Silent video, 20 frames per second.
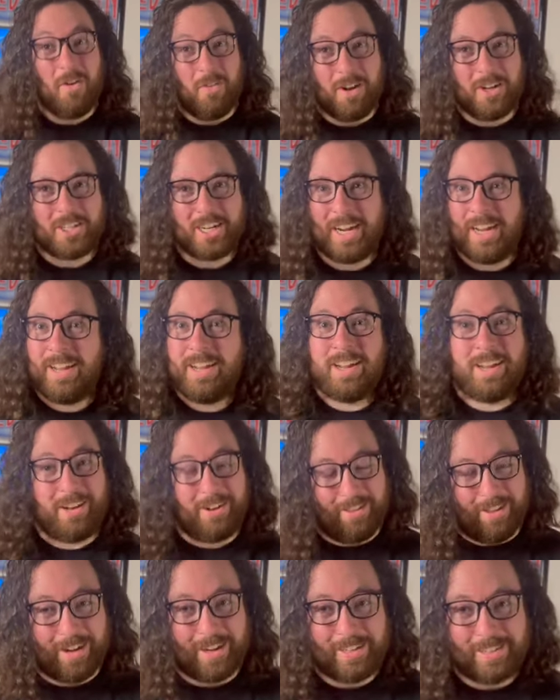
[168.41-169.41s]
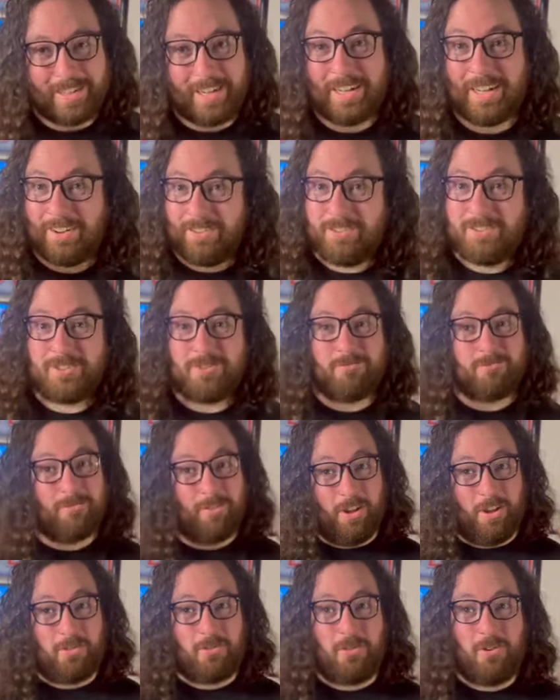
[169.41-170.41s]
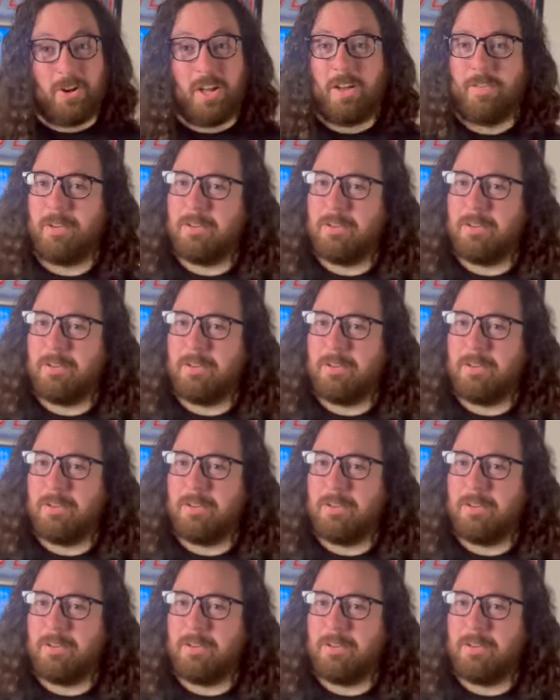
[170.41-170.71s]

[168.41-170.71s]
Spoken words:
Which I was really thrown off.